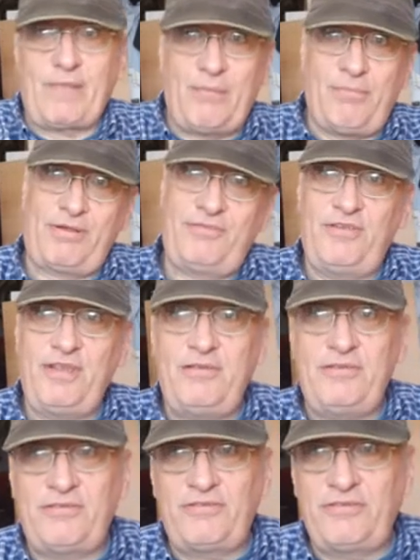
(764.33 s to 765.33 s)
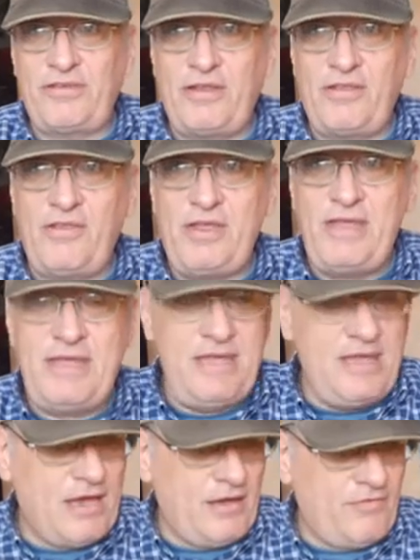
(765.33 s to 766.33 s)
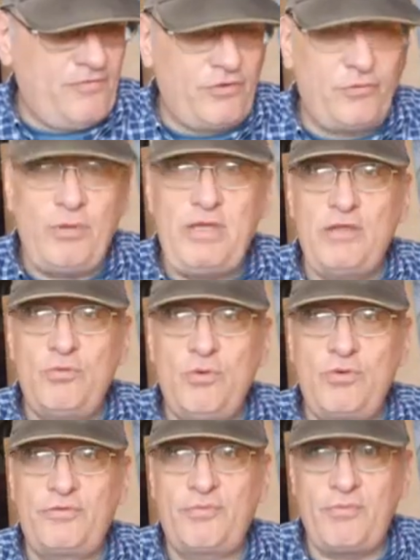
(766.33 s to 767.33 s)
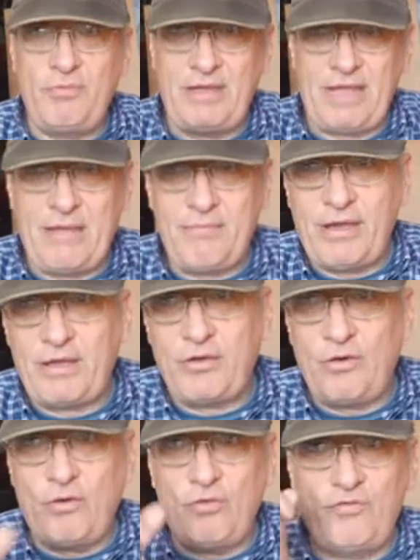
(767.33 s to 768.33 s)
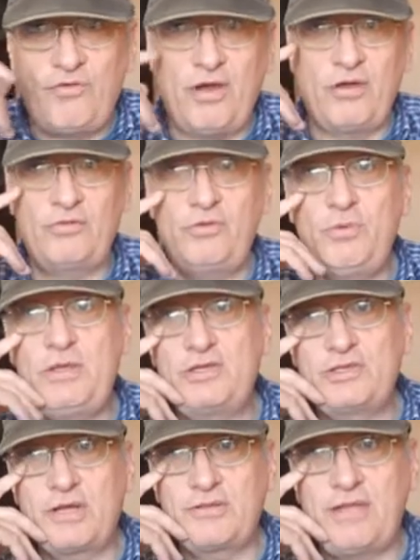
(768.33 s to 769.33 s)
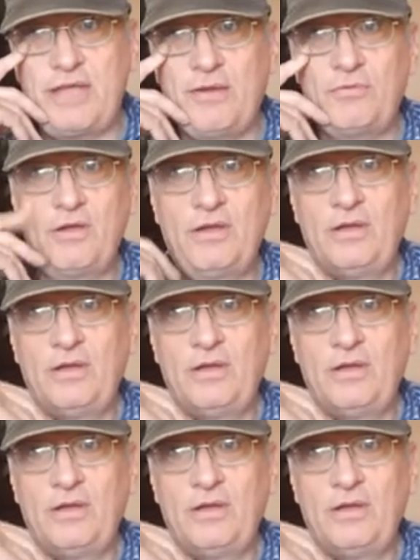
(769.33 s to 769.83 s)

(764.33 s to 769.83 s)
But since the first week in August, when we came back off our 2-week shutdown,